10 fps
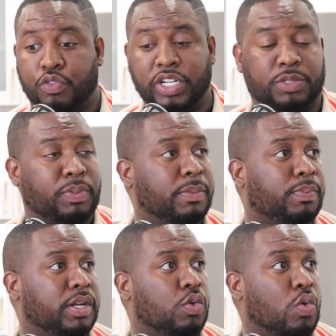the rich
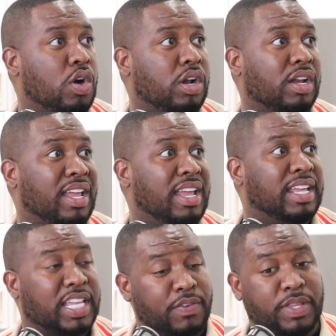people in the world,
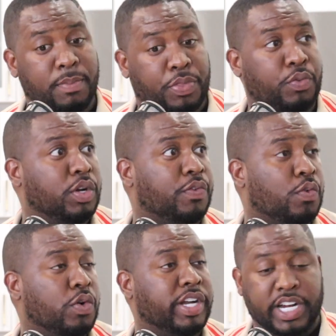give them 3
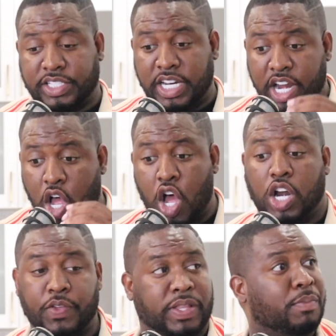to 4 years and
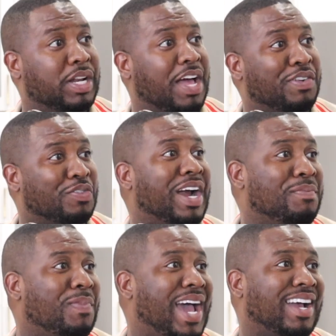all of them will have it
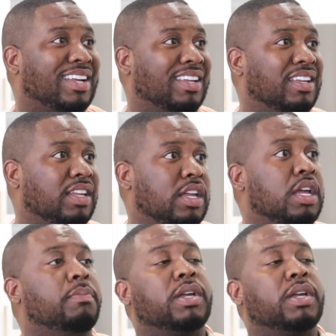right back.